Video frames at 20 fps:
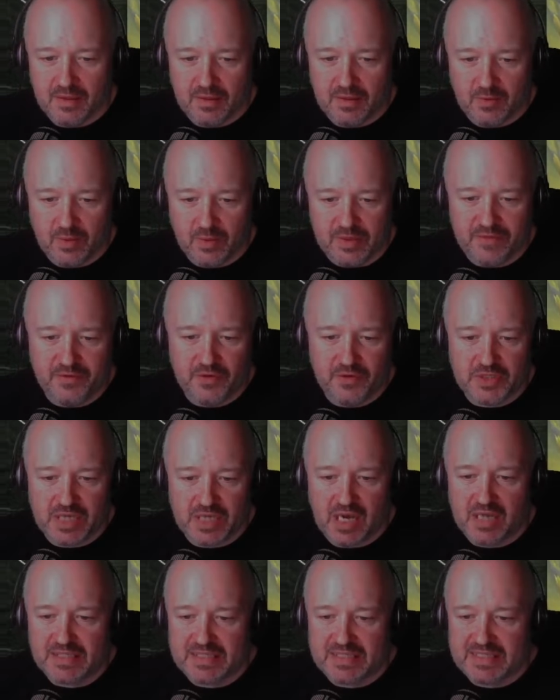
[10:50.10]
One of your
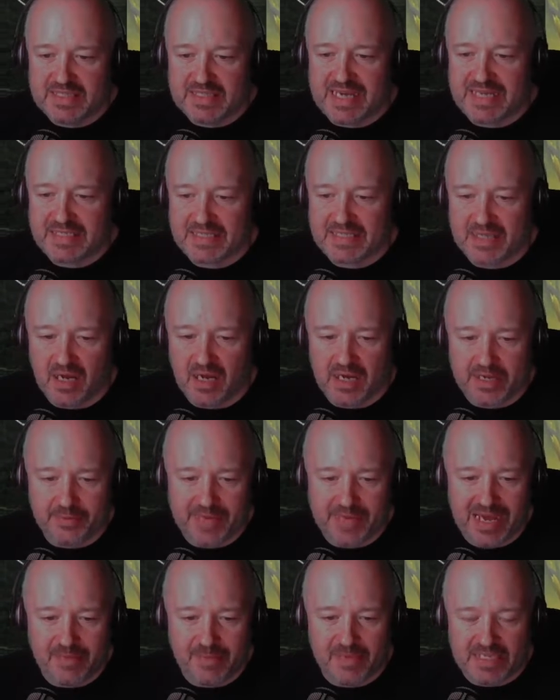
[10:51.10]
tasks is to catch Starly
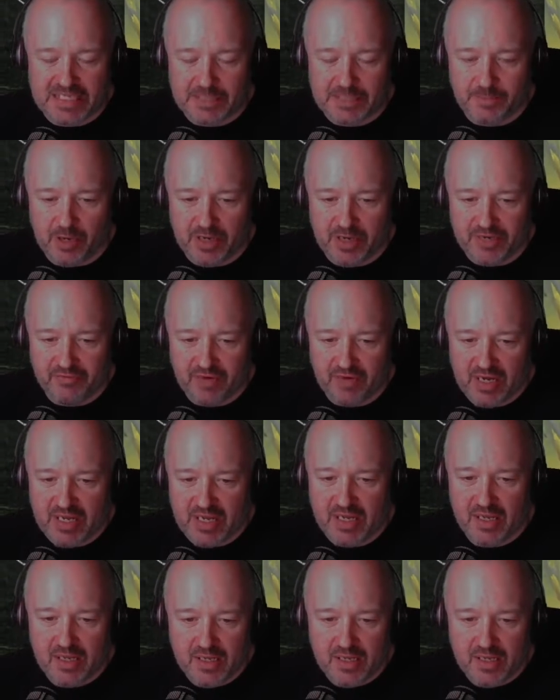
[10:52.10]
without being spotted, right?